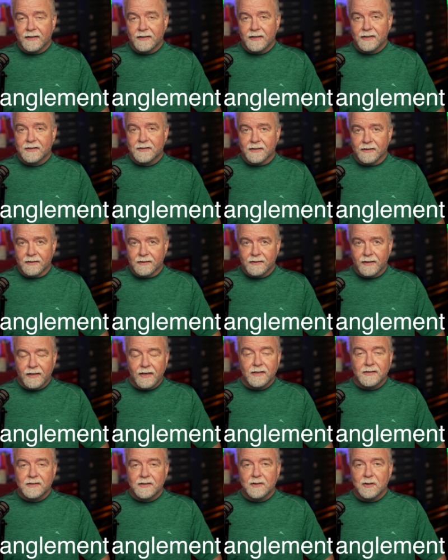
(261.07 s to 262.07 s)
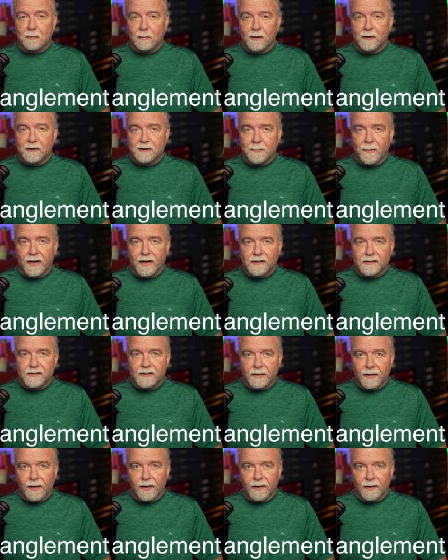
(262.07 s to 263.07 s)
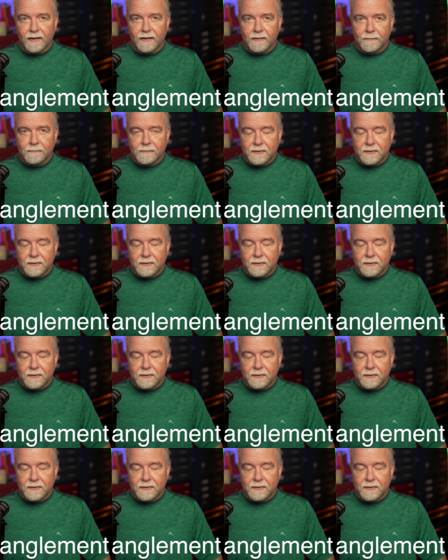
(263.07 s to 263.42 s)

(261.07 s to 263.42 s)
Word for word: distance, and it still blows minds today.